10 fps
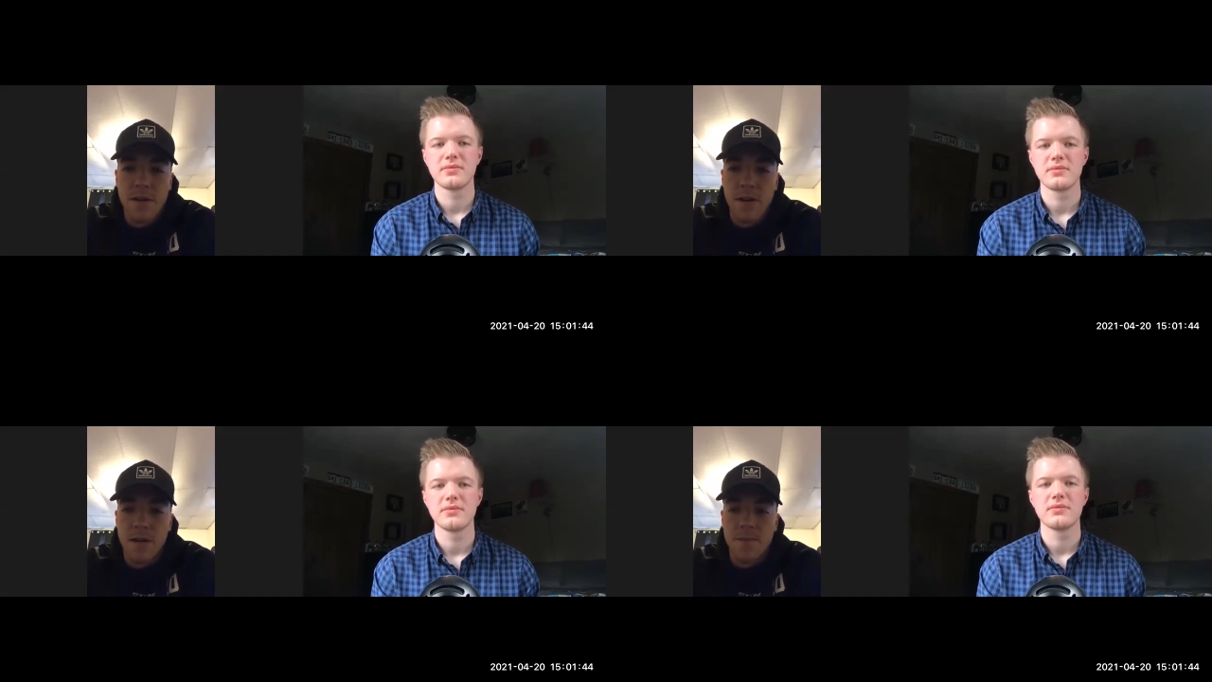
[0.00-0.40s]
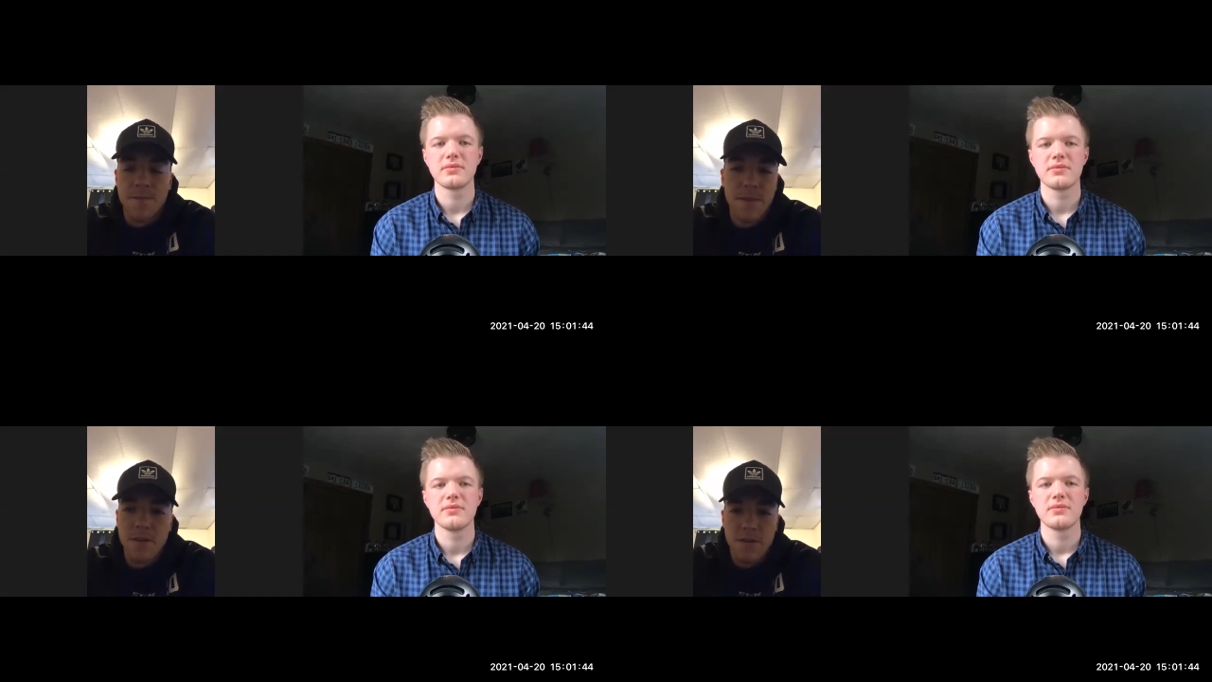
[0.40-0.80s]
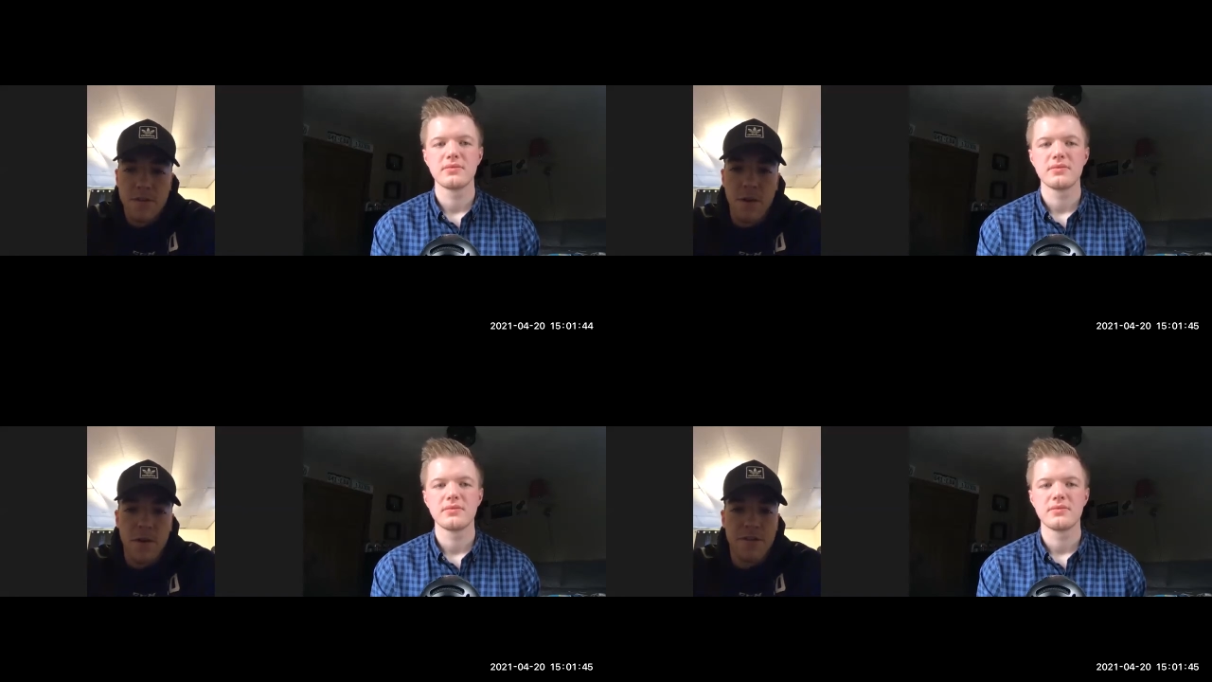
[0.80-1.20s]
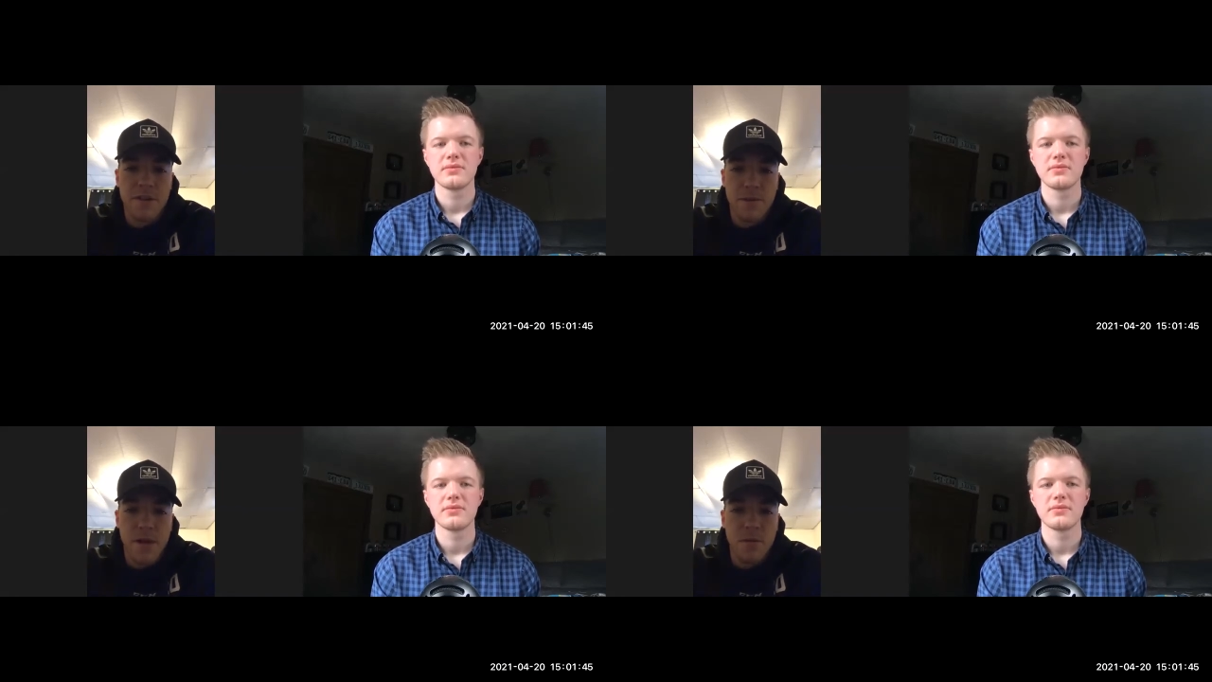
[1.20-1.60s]
Speaker 1: um, it was just one of those
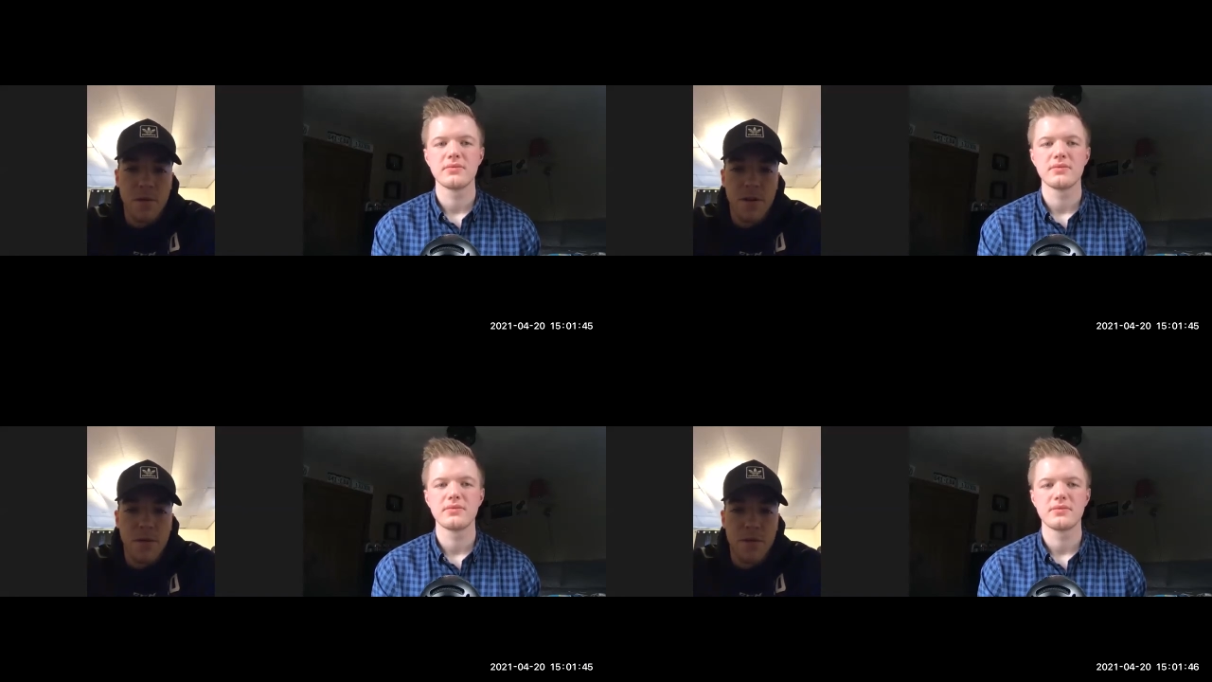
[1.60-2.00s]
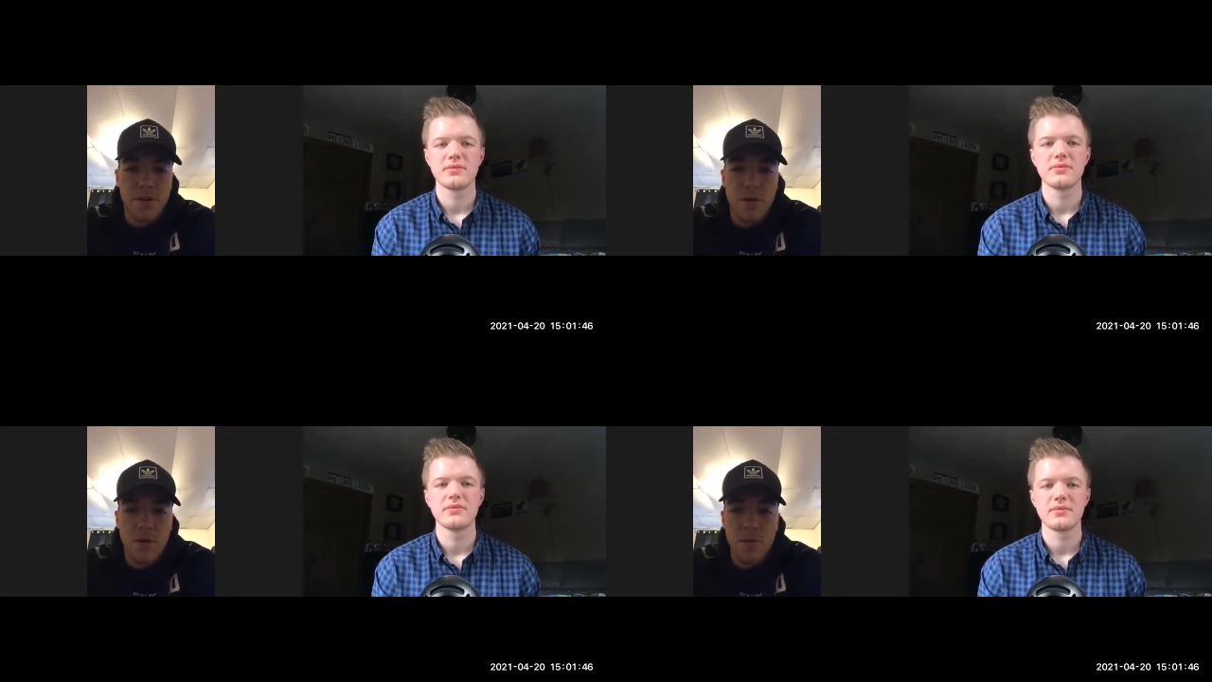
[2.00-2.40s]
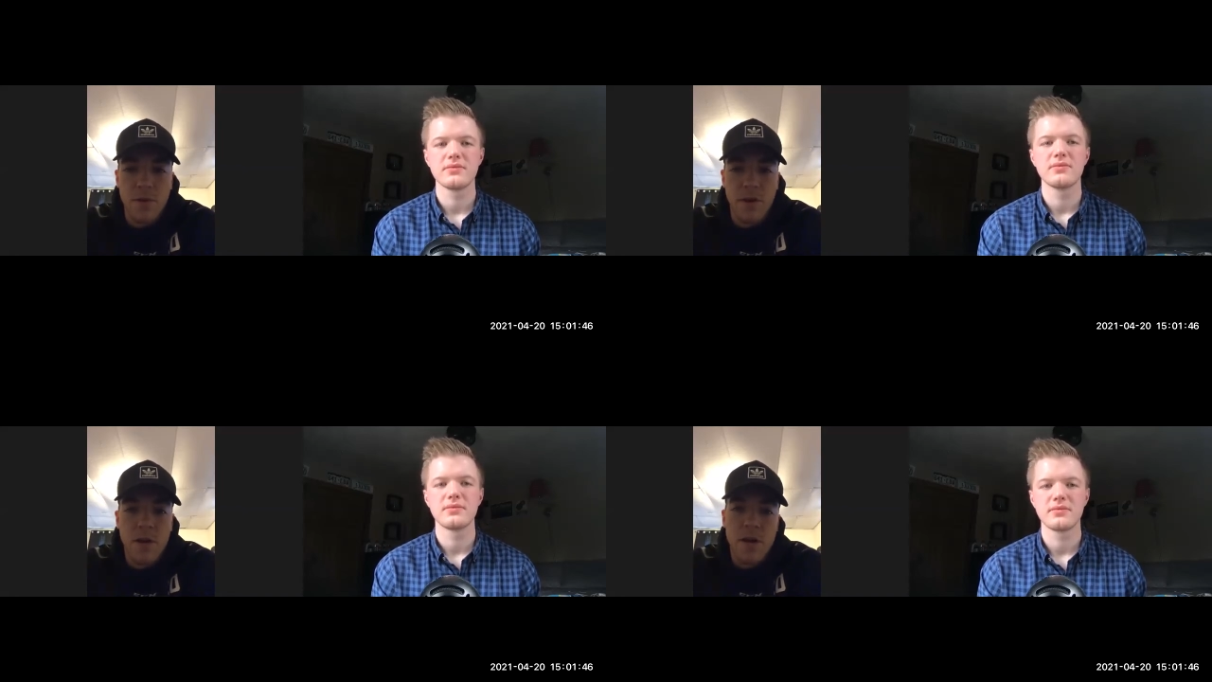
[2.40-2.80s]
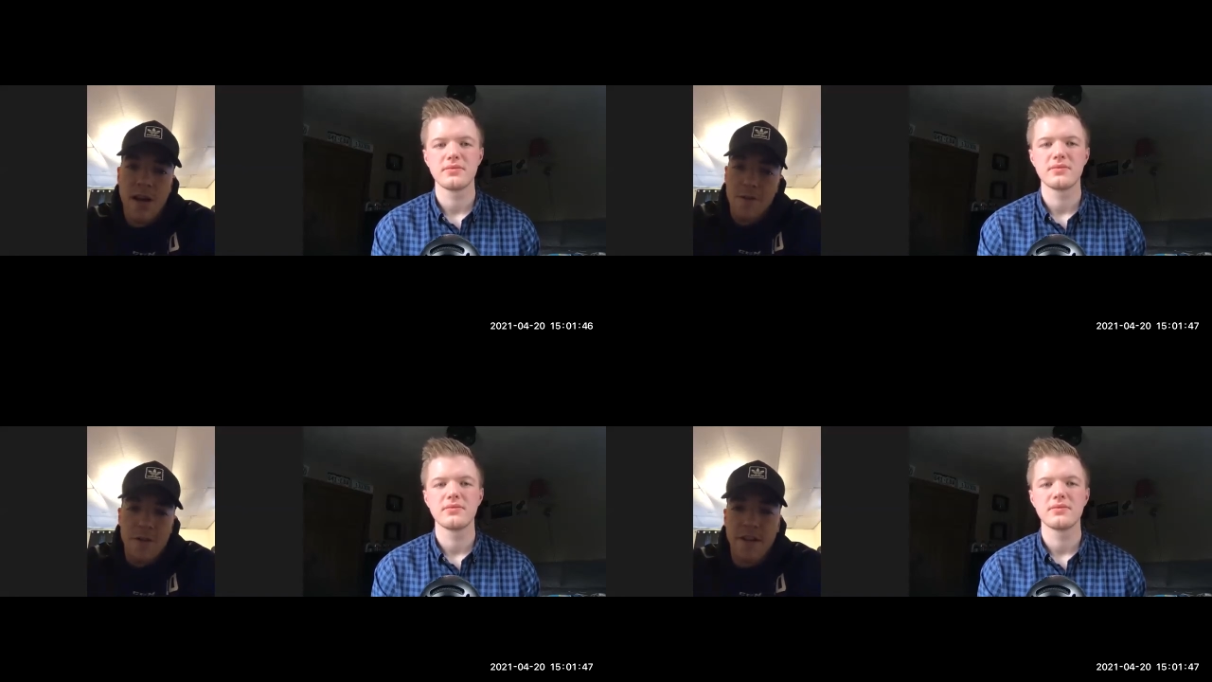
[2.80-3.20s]
things we had to work through as a group and
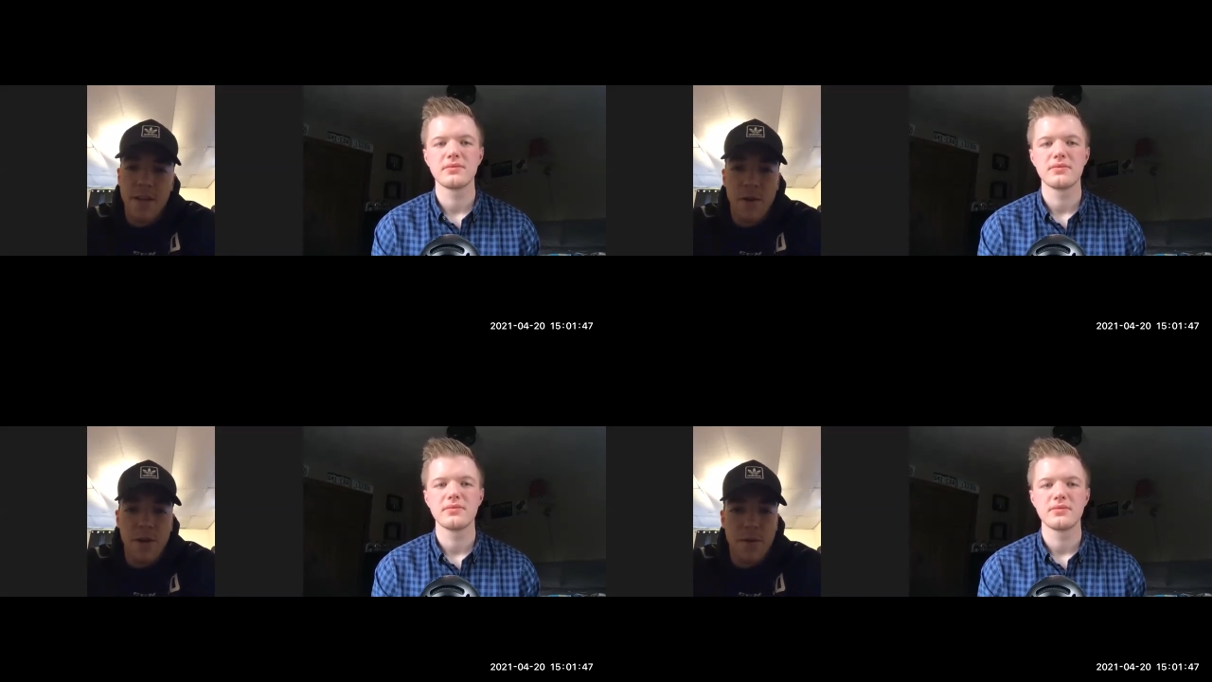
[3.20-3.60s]
every team went